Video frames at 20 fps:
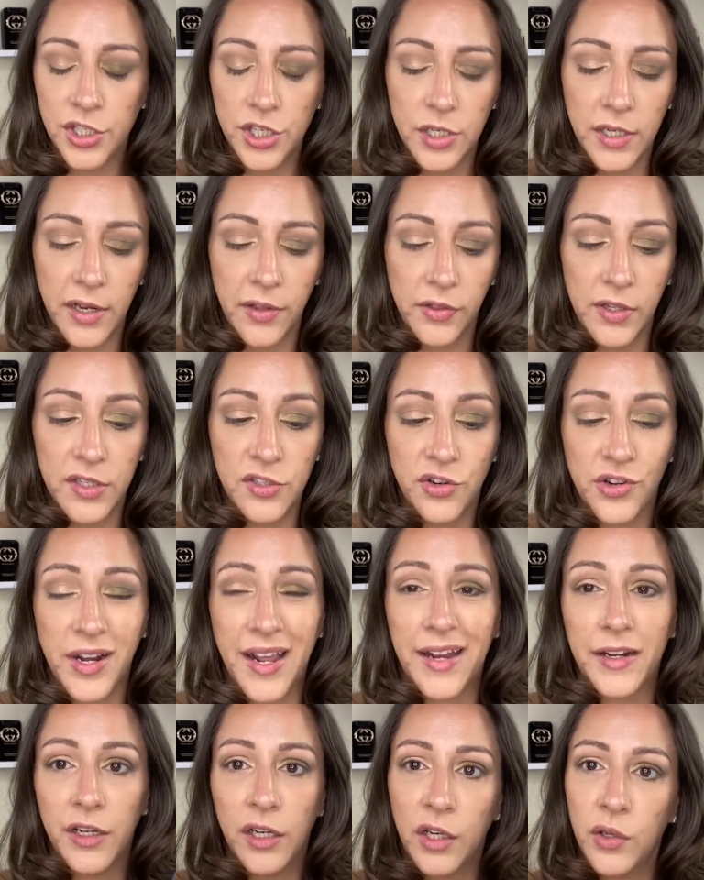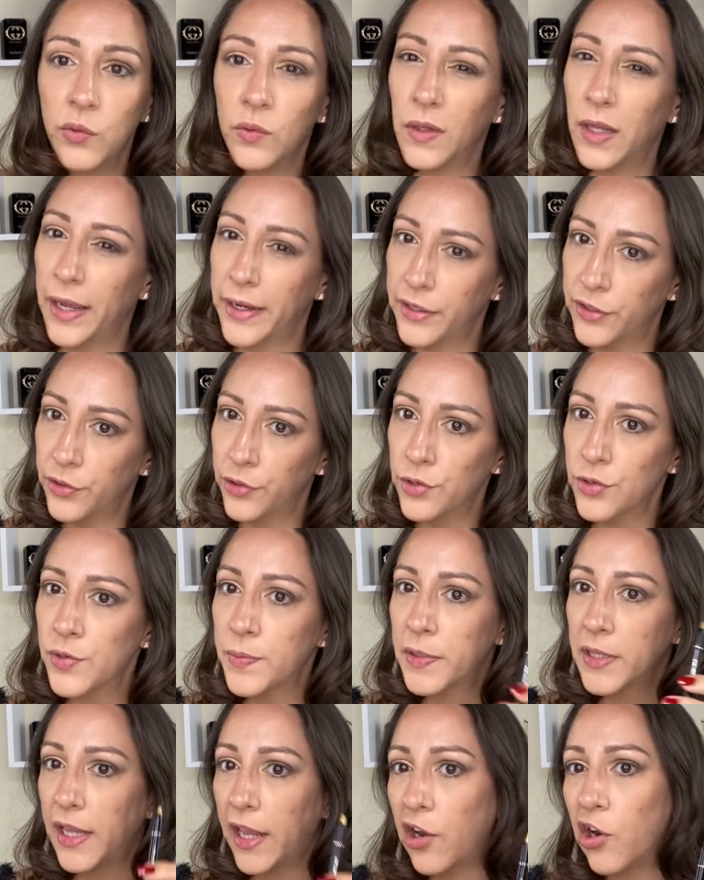Now these are not new liners, but
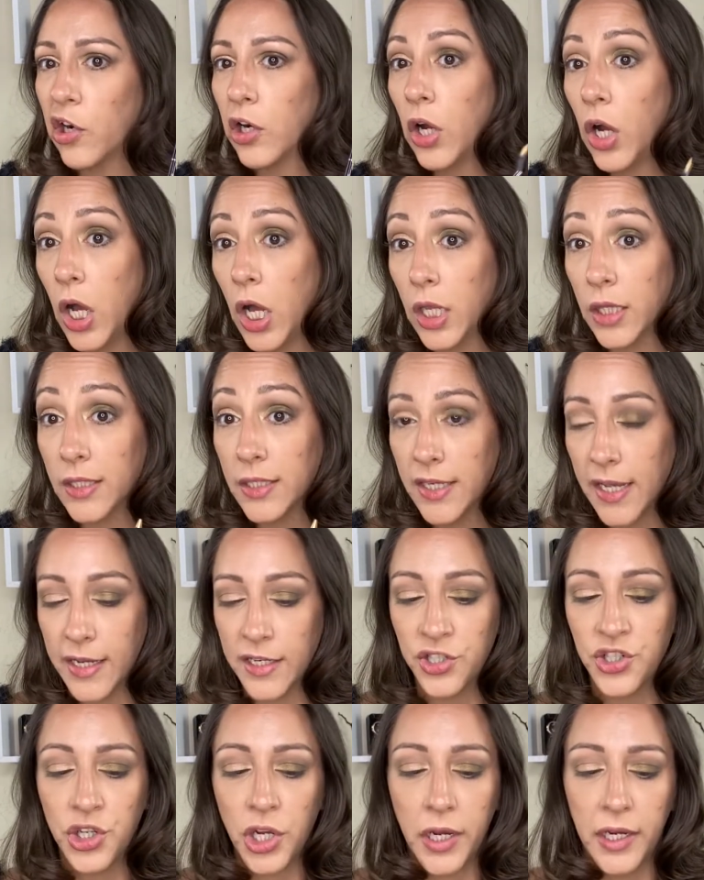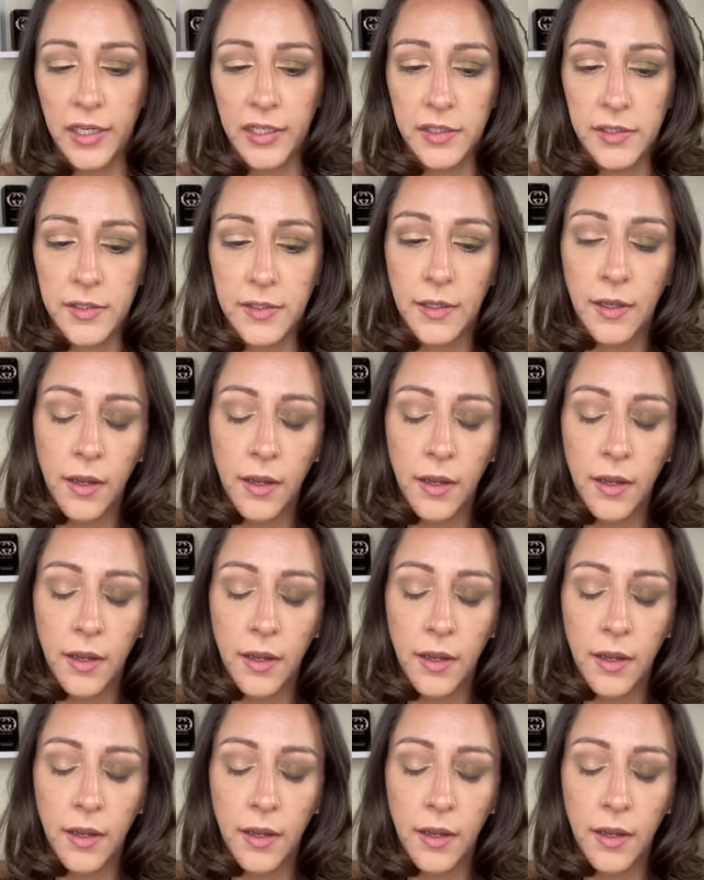they are holiday shades.